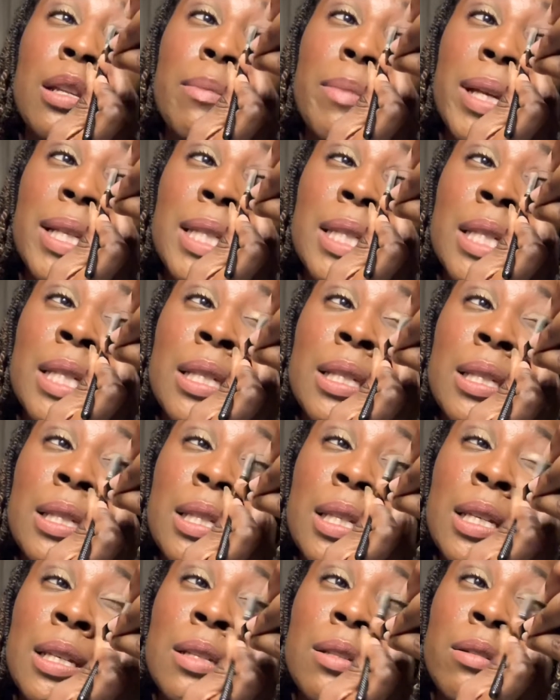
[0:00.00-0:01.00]
and my
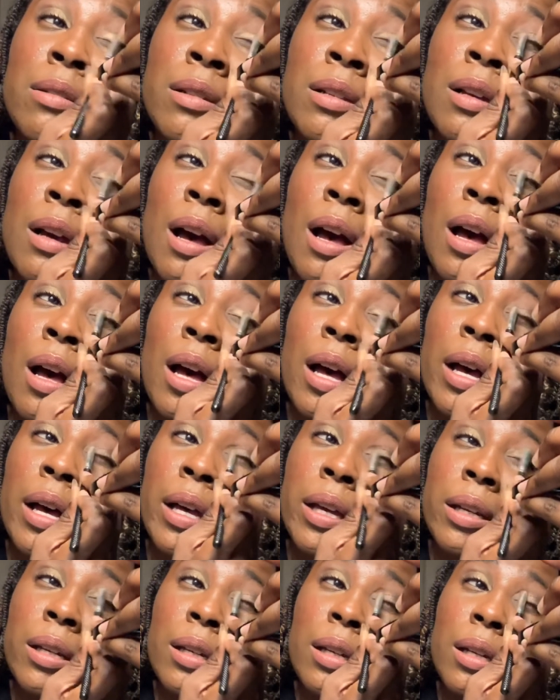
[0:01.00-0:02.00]
CCs are
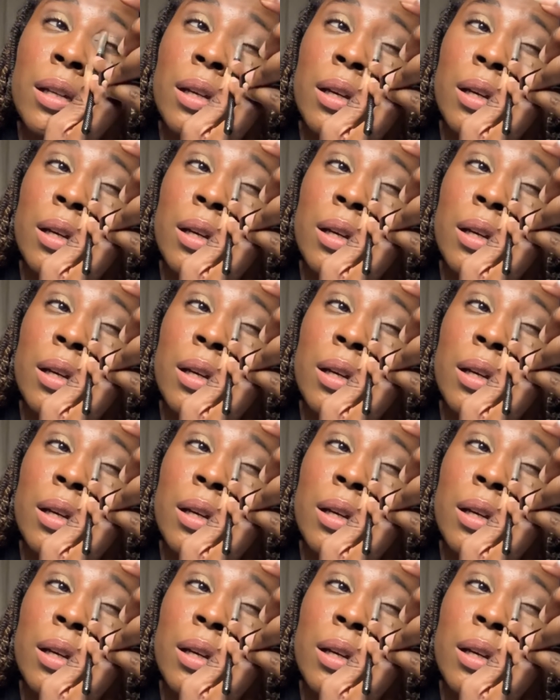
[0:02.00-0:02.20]
gone.